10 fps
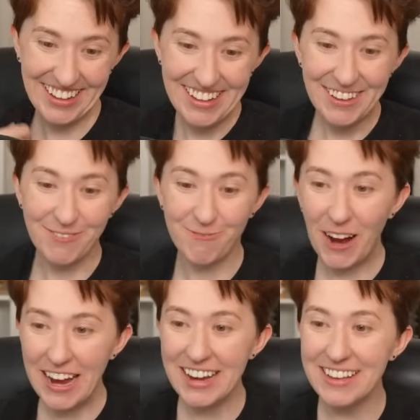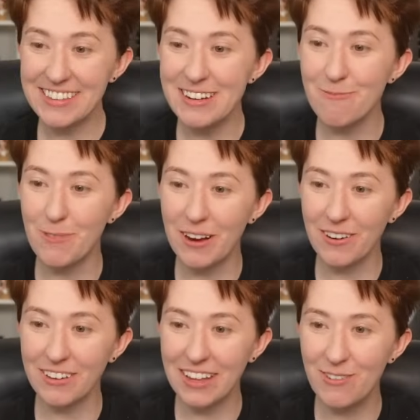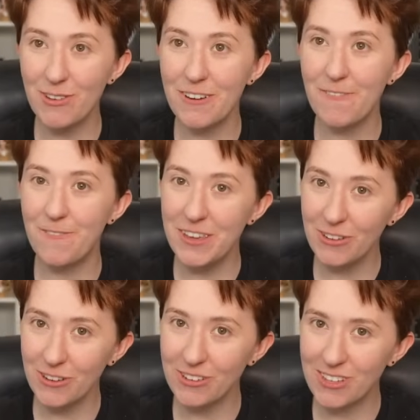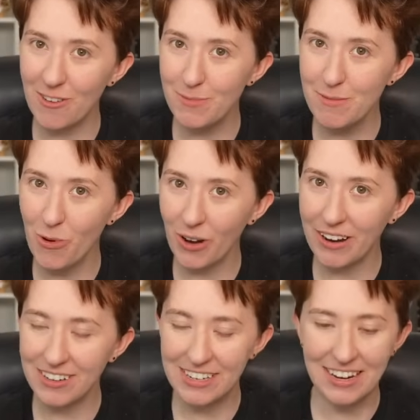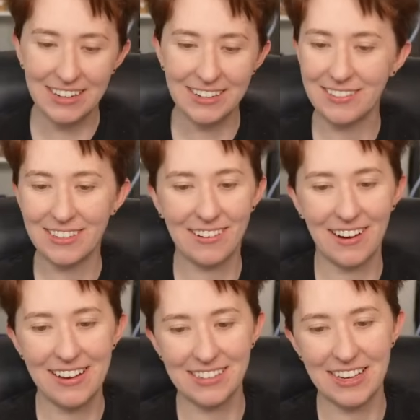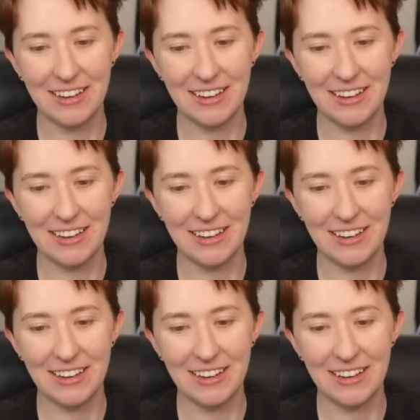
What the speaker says: Right? Isn't it weird? Like you can feel yourself be more irritated. It's crazy.